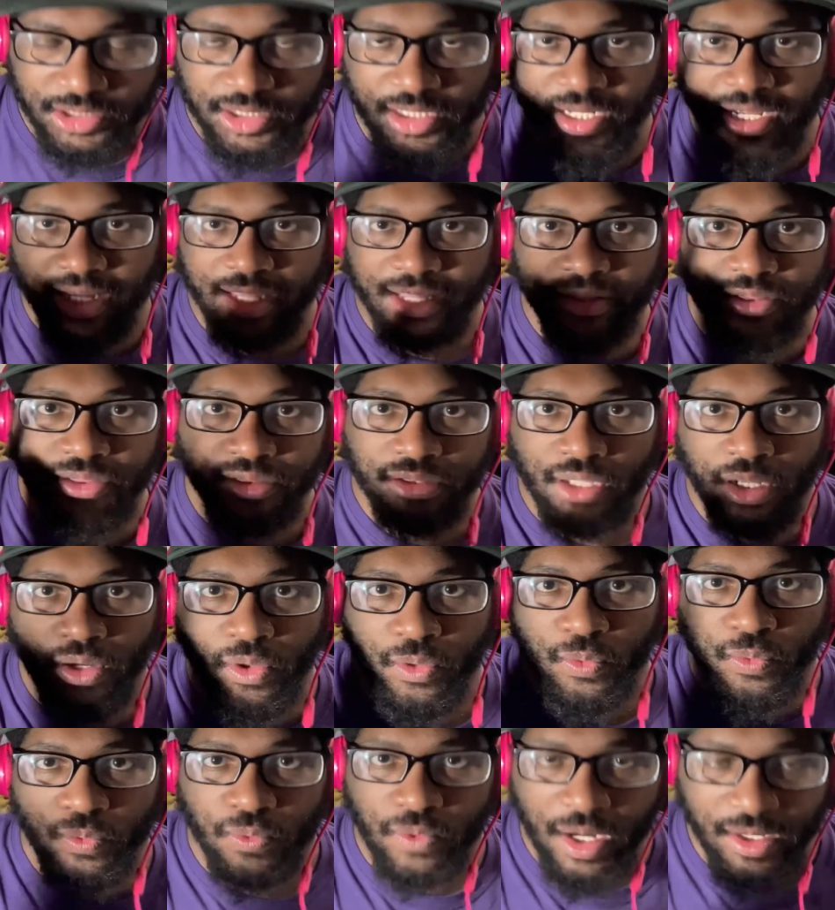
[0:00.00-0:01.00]
in the
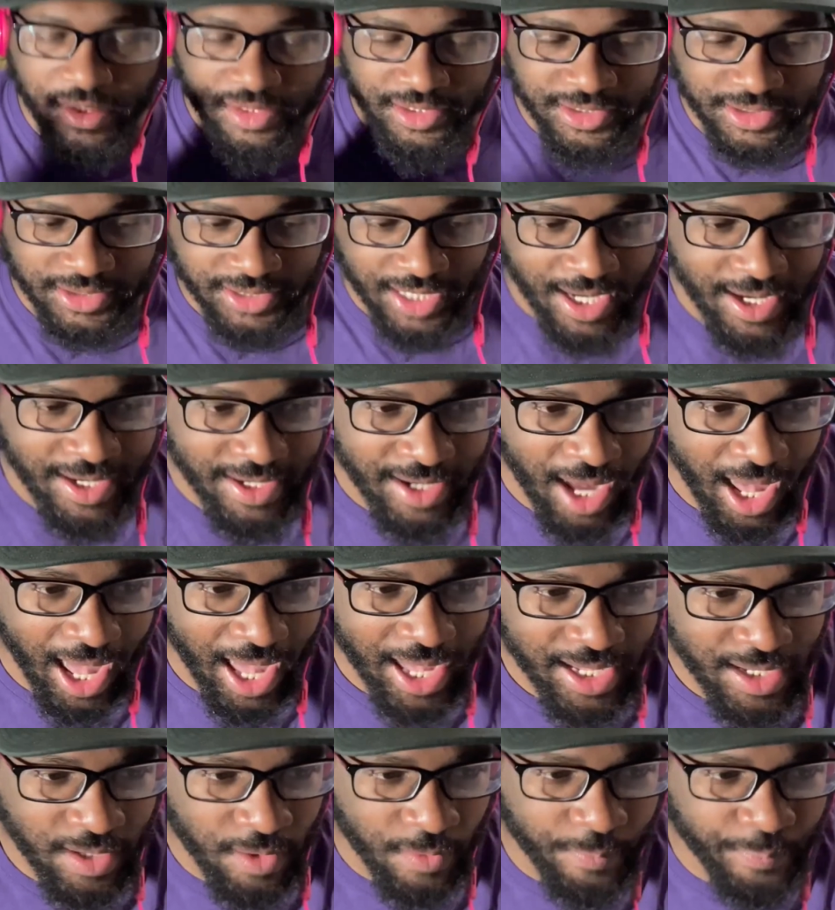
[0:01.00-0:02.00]
Worst, and
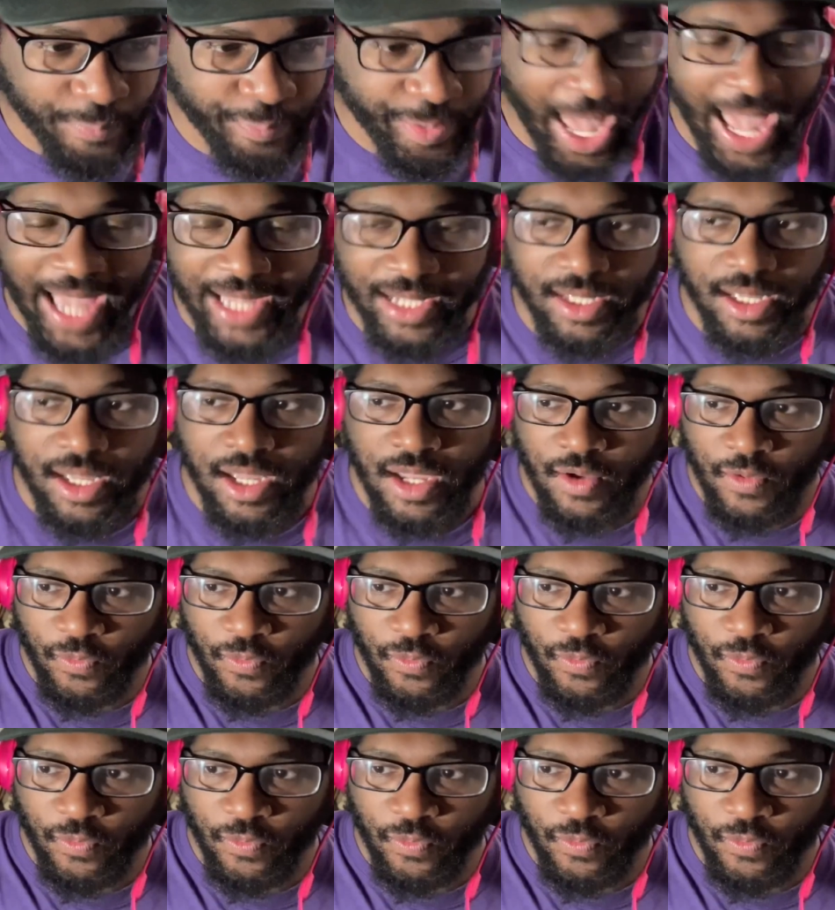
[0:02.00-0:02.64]
I am back